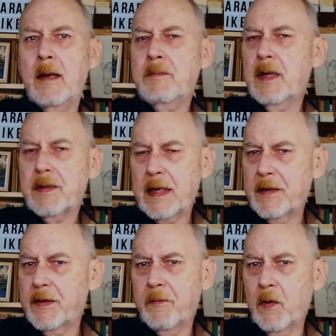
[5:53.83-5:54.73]
Just
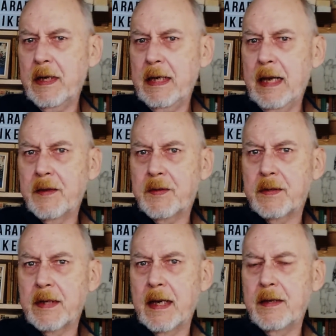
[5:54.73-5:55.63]
as the voiding
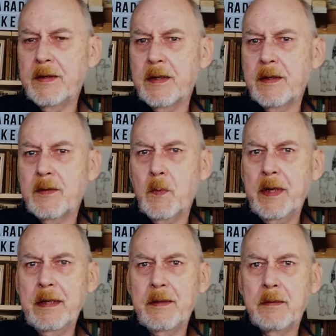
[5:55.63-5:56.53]
exercises
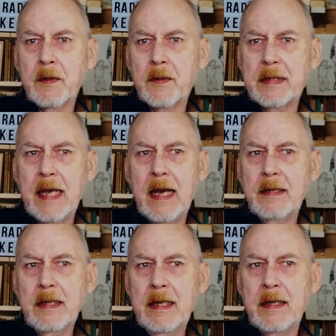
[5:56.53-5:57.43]
we looked
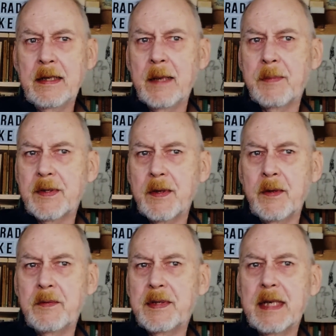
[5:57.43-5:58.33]
at in
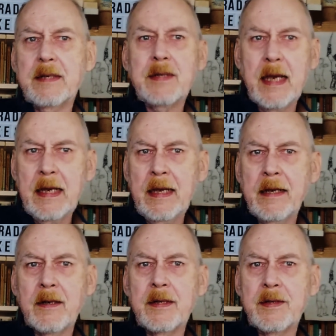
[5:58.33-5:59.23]
episode
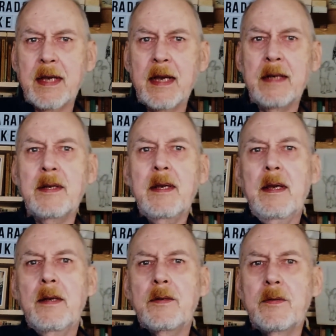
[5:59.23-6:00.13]
6A are designed
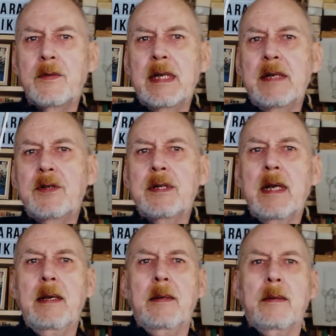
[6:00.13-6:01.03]
to teach
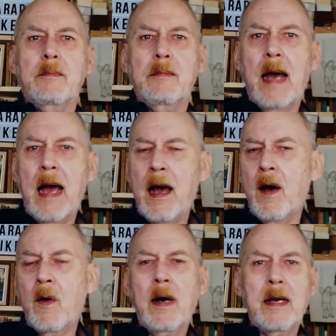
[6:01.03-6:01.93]

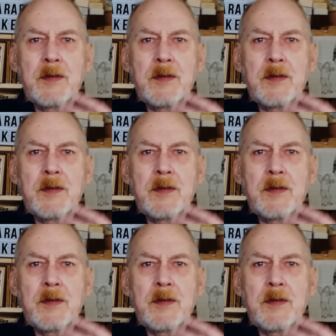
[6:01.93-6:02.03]
how a